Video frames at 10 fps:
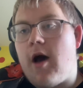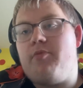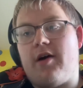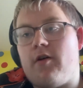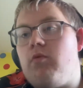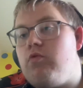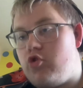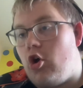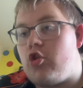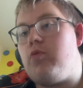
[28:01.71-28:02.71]
brother
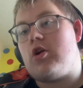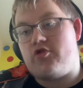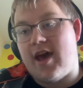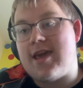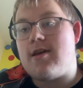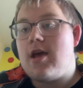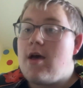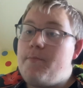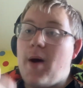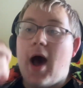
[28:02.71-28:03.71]
Josh were great,
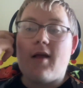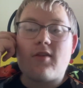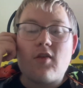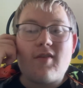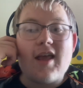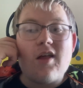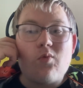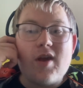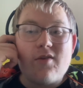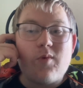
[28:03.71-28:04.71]
but still a
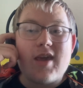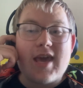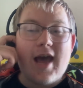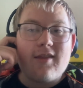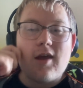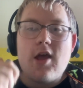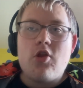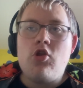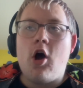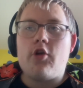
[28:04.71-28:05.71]
weak character.
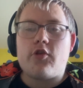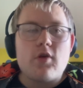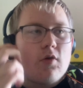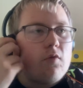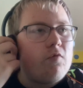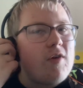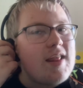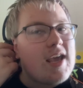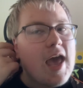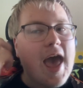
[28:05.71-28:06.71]
Not
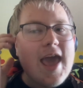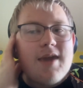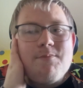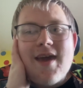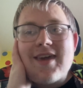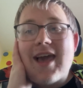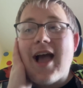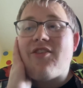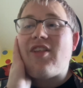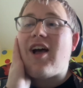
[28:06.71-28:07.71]
really a main
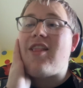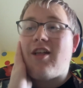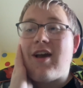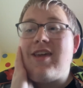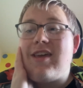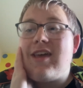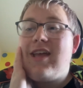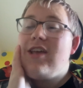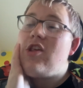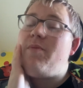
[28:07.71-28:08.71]
character that I like.
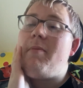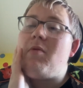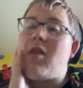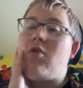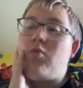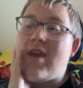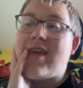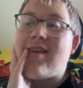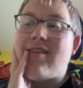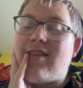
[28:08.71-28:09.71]
She's probably one of the
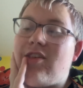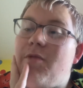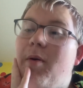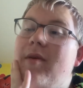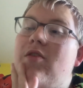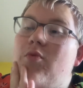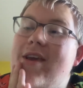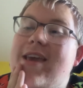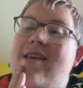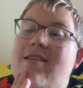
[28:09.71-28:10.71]
weakest. She's probably the
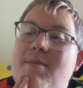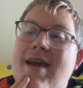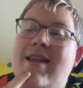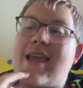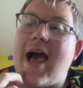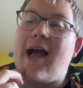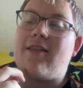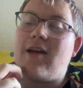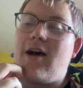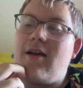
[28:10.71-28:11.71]
weakest main
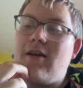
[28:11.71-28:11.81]
character